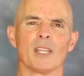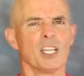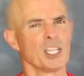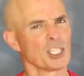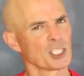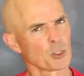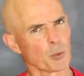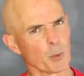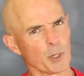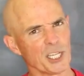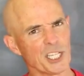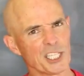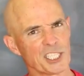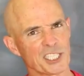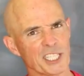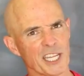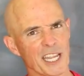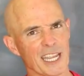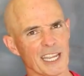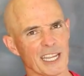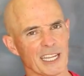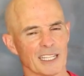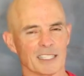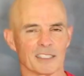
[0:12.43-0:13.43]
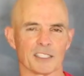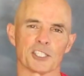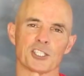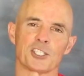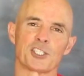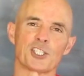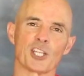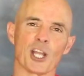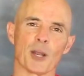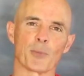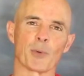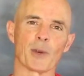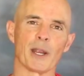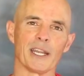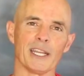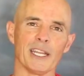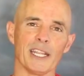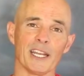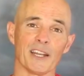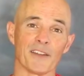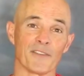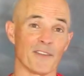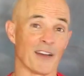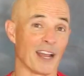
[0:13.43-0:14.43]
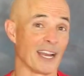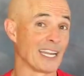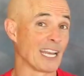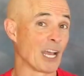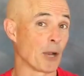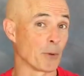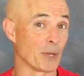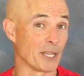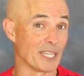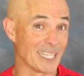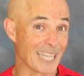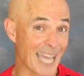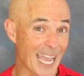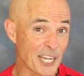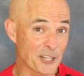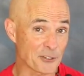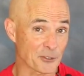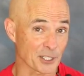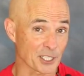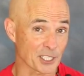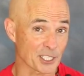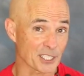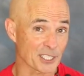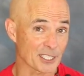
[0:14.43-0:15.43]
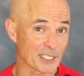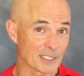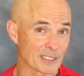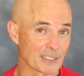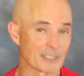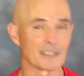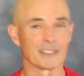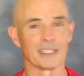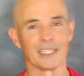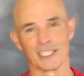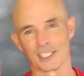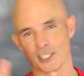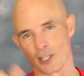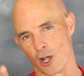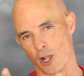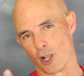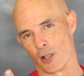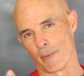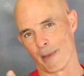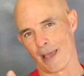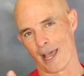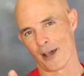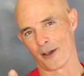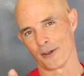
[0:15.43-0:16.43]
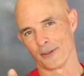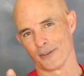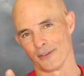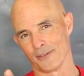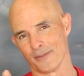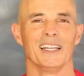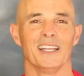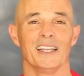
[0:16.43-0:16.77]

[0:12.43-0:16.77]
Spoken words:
So what do you say? Let's jump right in and find out what nitrous is all about.